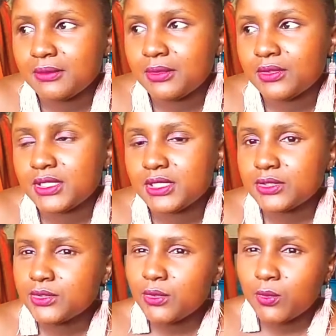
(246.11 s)
about it.
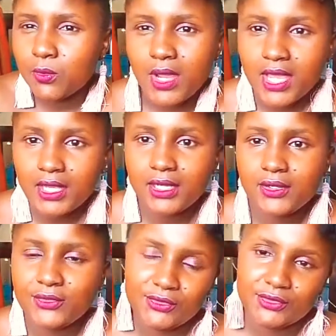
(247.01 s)
So why
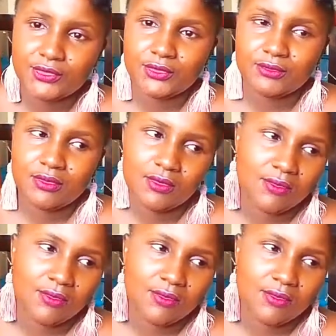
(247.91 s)
YouTube?